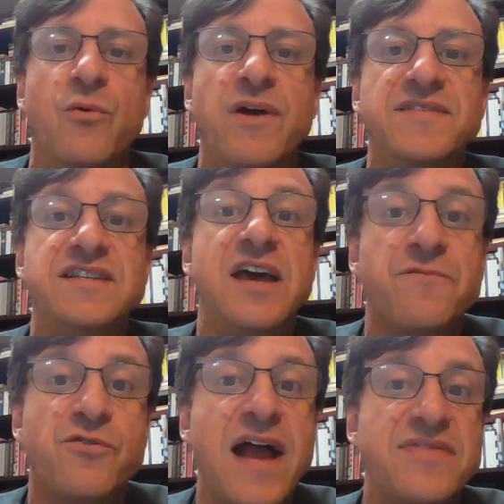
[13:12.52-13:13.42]
with
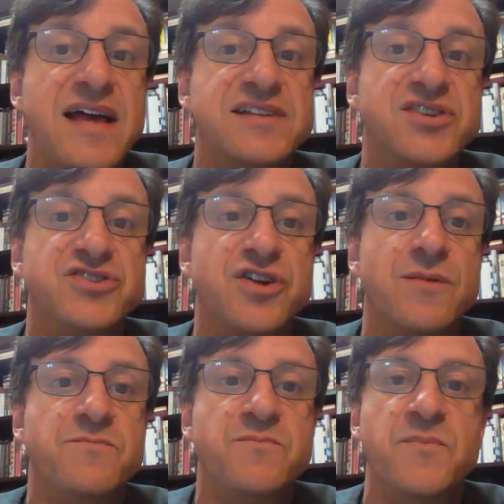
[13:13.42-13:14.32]
Tifereth as the
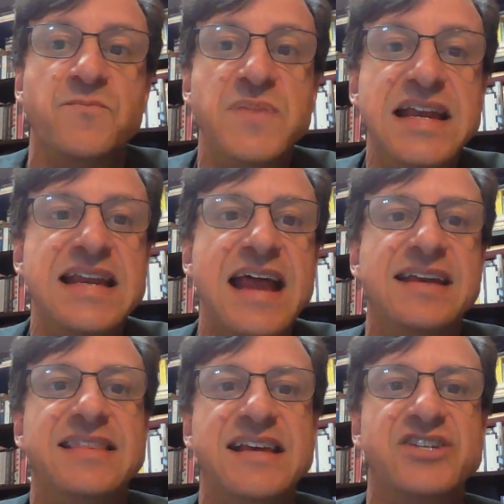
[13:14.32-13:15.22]
term
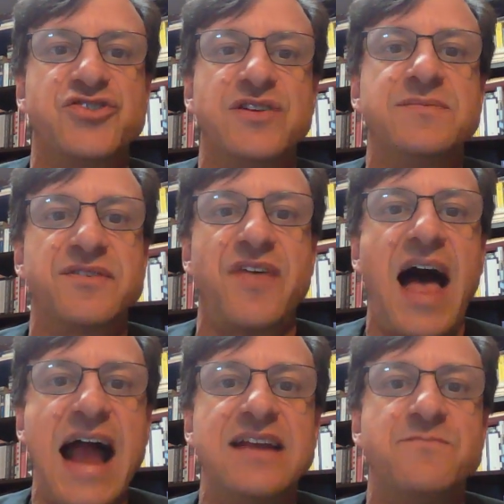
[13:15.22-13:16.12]
mediating the extremes of the
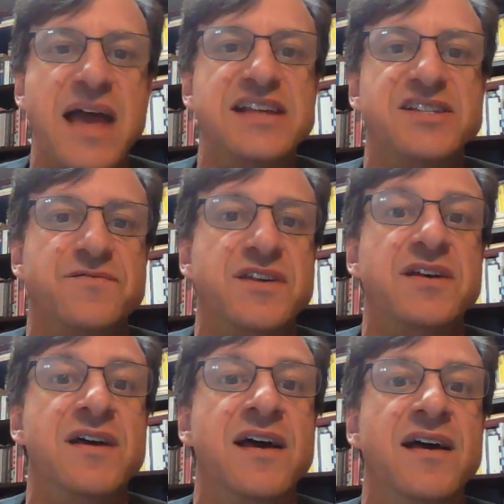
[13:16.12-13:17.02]
height and base of
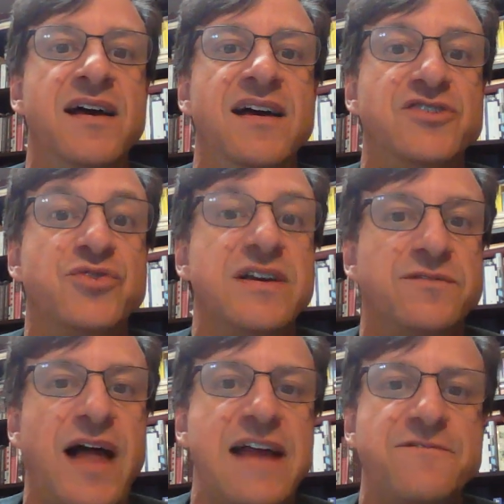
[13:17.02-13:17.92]
the tree
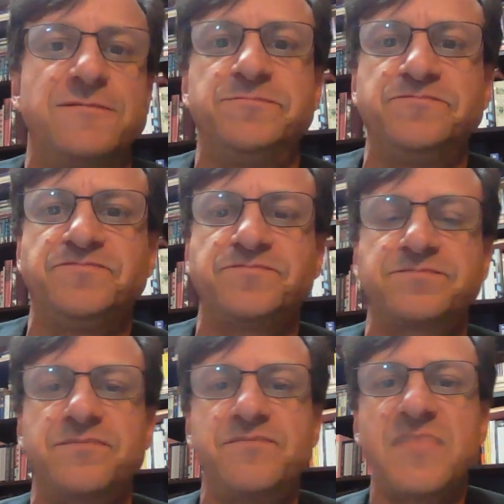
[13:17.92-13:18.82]
of life.
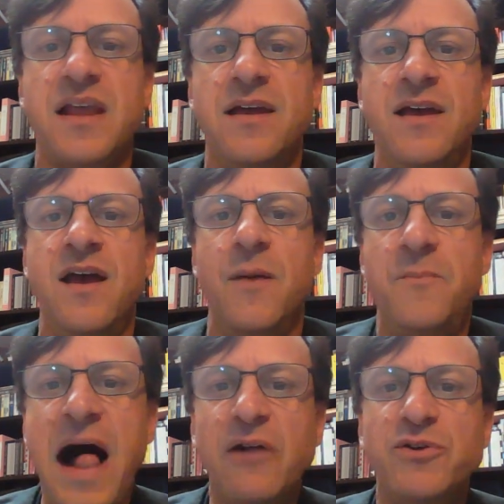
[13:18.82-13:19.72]

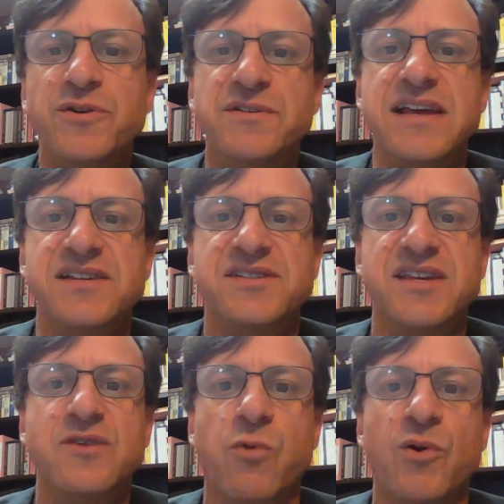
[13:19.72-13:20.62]
Malkut is
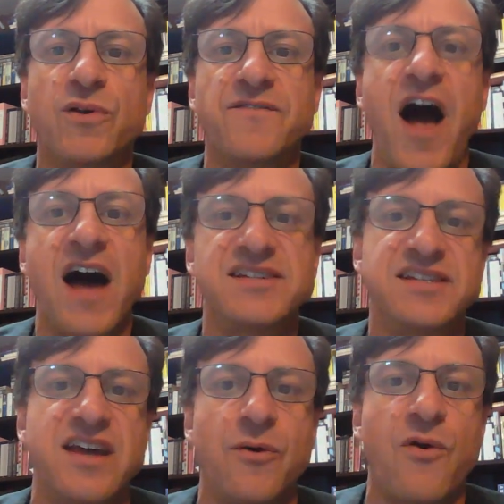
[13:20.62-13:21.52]
the world of
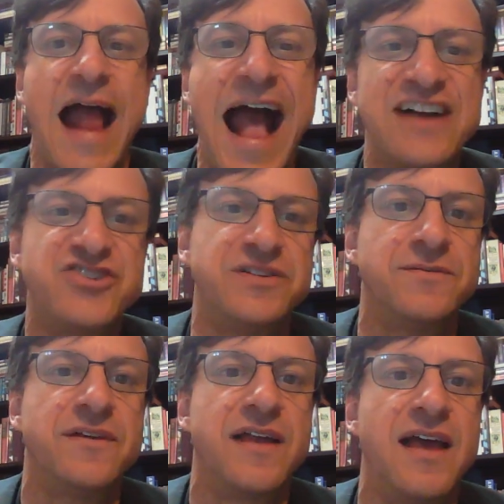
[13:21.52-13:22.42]
asia, or
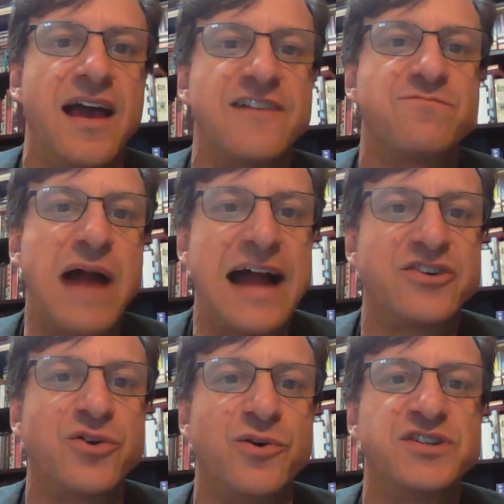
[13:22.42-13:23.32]
action, and of
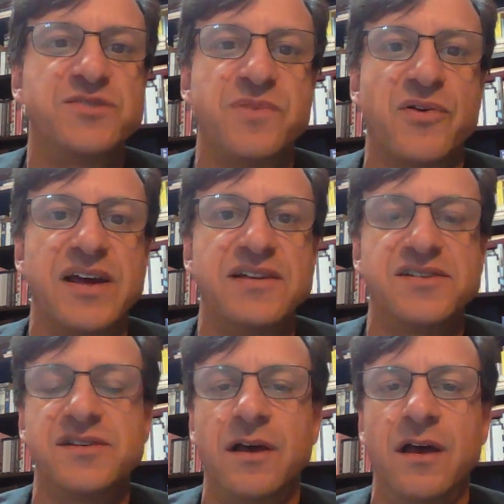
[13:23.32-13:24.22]
practical
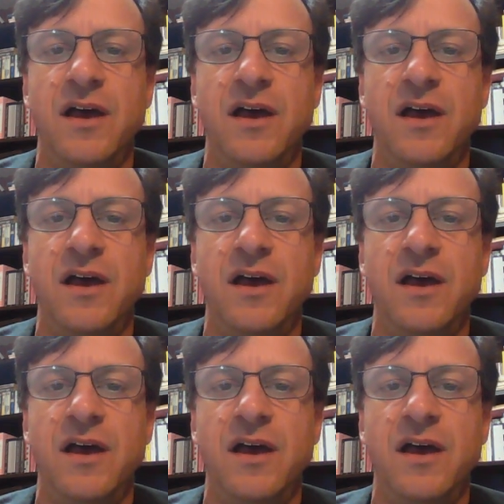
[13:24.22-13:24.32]
experience,